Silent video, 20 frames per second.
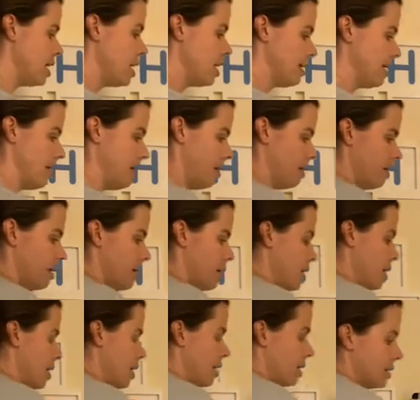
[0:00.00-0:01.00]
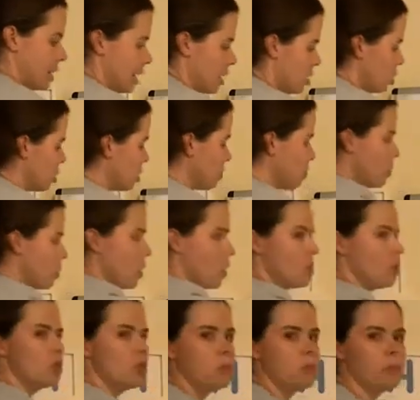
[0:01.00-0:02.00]
Now, I say you could put it
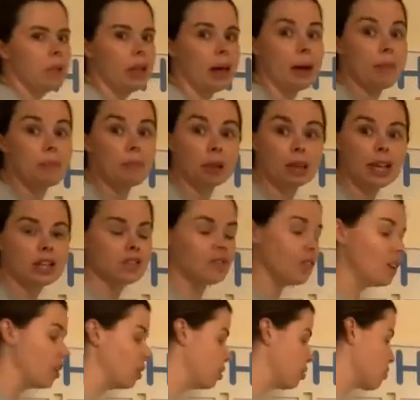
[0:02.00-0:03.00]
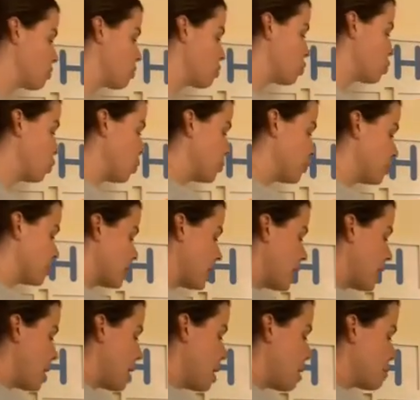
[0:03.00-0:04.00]
on the number line, but let's follow the rule.
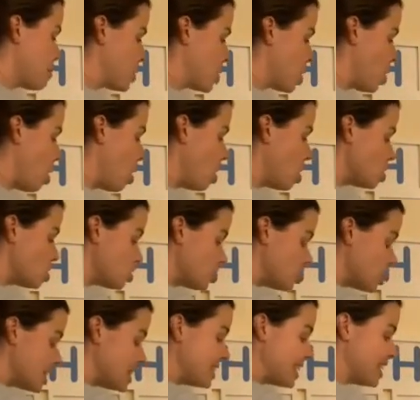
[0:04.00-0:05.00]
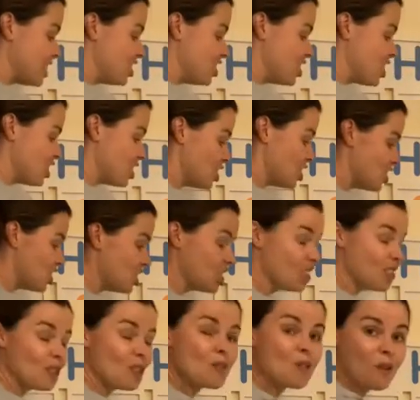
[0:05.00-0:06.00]
Because the digit
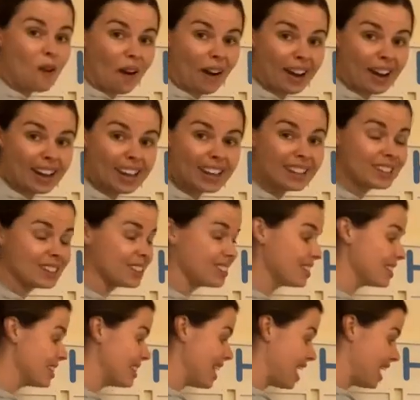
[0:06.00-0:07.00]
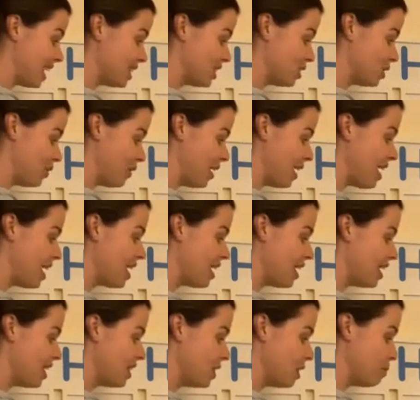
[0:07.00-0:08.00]
to the right, next to it,
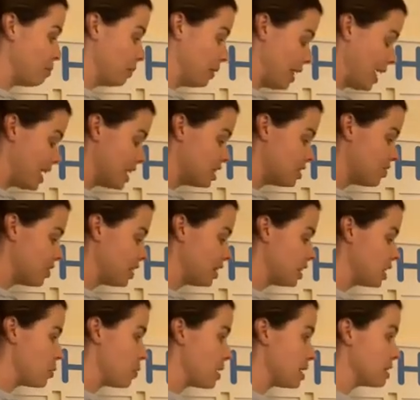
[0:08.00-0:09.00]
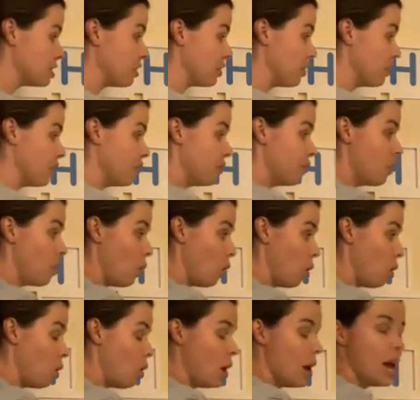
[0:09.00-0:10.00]
the place value is a
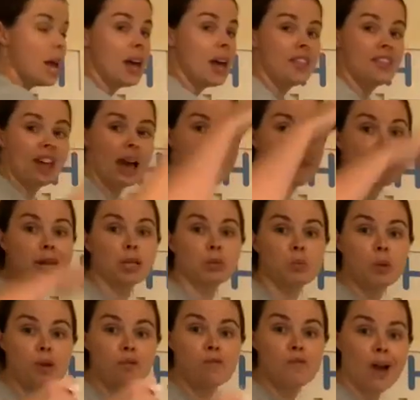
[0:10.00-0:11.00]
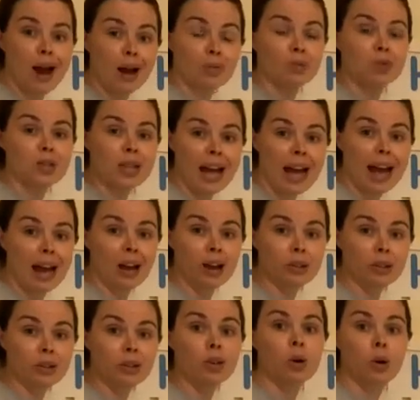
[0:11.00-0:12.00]
4, that means we round
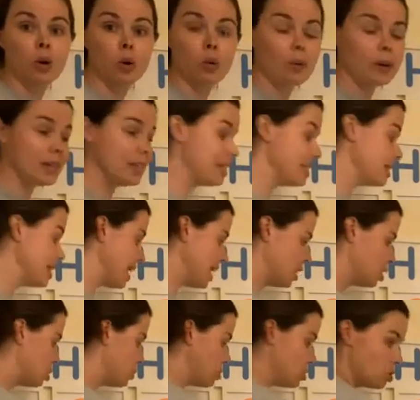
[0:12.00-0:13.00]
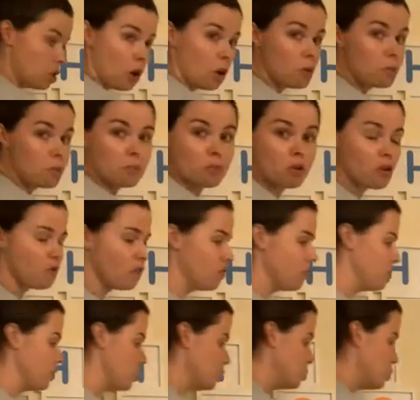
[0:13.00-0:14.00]
down or we stick. So we don't move
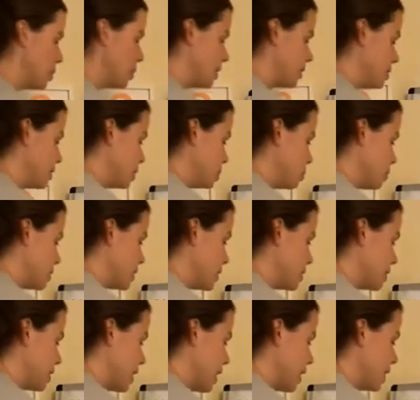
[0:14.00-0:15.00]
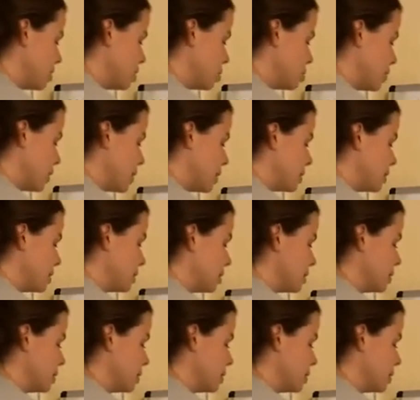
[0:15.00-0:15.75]
from the 20s, we stay in the 20s.